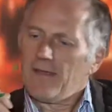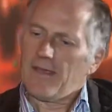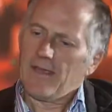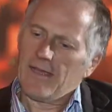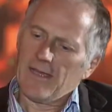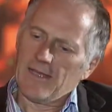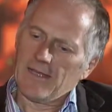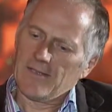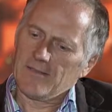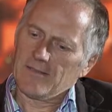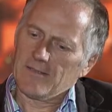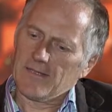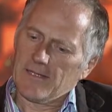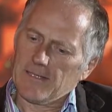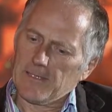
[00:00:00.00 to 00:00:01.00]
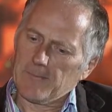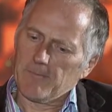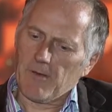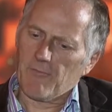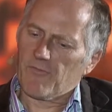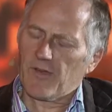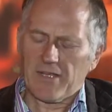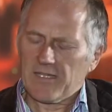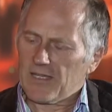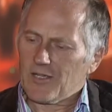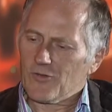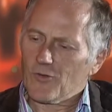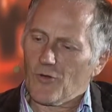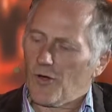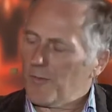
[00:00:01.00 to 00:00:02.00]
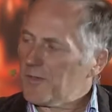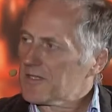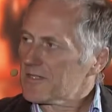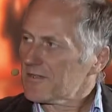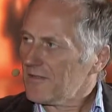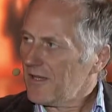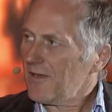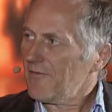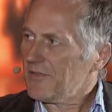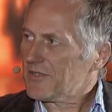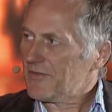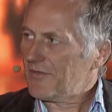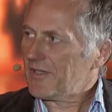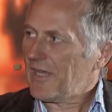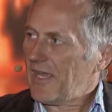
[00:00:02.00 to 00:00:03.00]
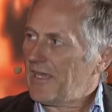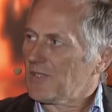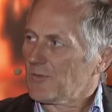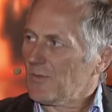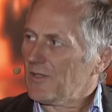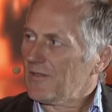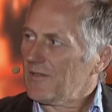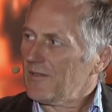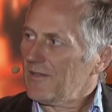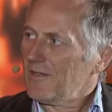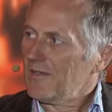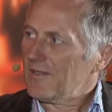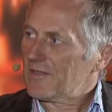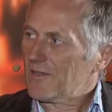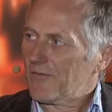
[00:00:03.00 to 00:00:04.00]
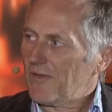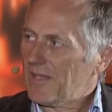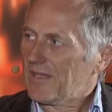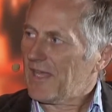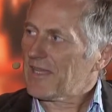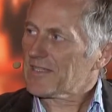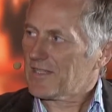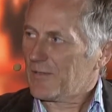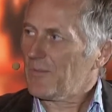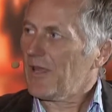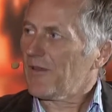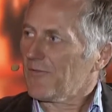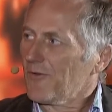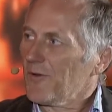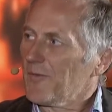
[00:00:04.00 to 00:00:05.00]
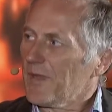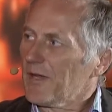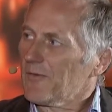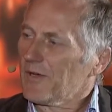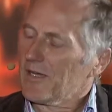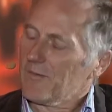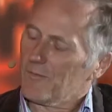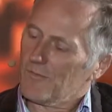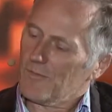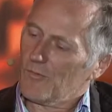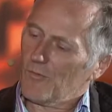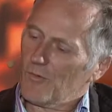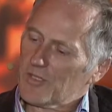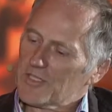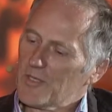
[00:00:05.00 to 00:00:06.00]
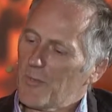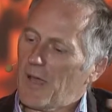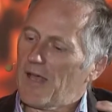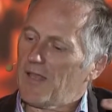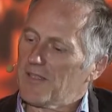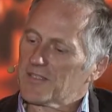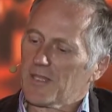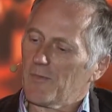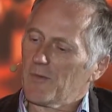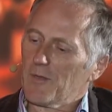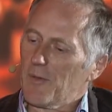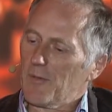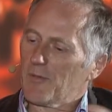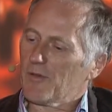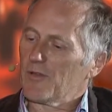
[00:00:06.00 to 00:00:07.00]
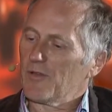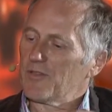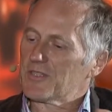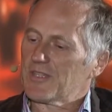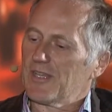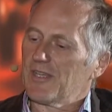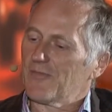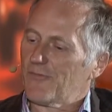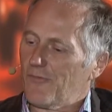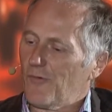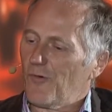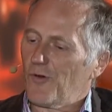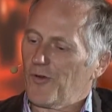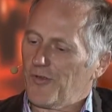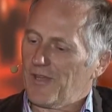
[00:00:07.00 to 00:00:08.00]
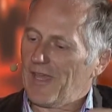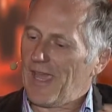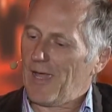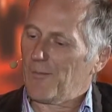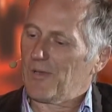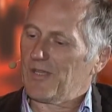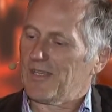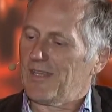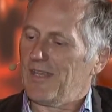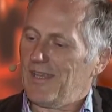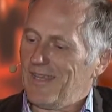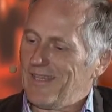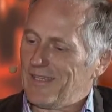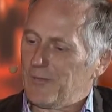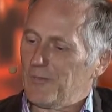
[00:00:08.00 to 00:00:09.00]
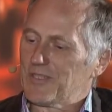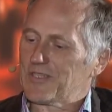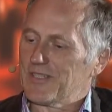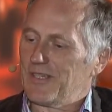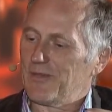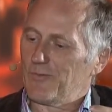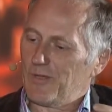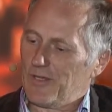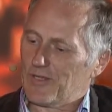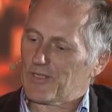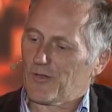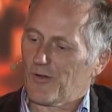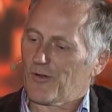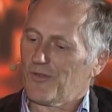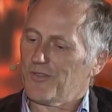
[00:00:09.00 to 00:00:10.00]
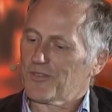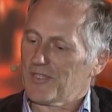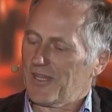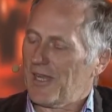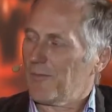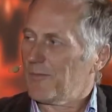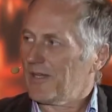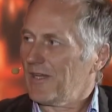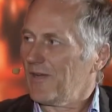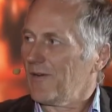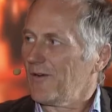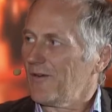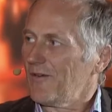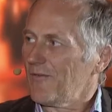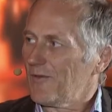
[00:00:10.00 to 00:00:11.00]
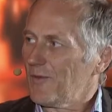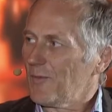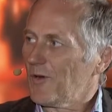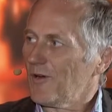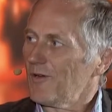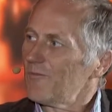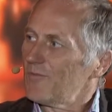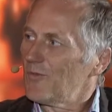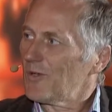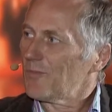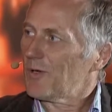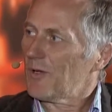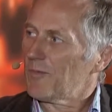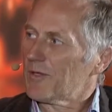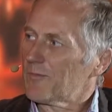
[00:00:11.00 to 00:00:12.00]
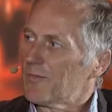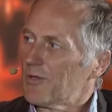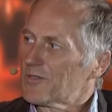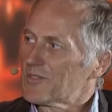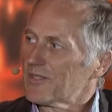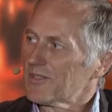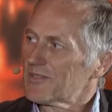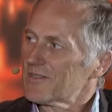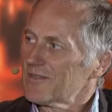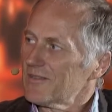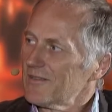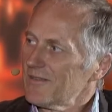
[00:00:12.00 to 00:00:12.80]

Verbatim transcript: And uh, I'm finding enormous levels of engagement it's a fantastic platform that way. And um, what's the balance? How many people are using it for the ambient intimacy with circles, and how many are, of them are doing public postings?